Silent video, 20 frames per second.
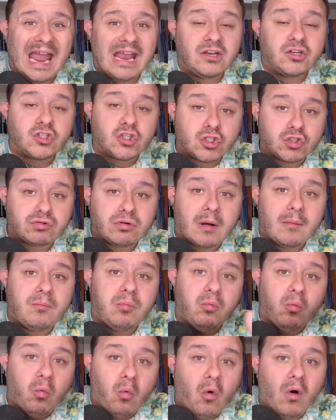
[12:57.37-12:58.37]
and
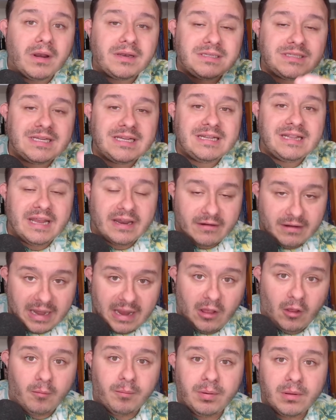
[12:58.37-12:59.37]
Trump wanted their
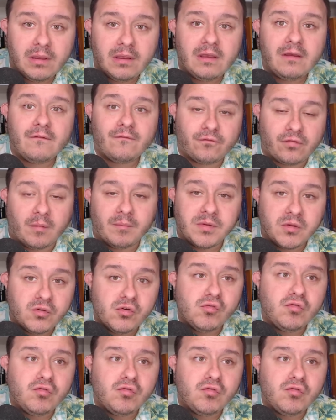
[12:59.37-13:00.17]
help from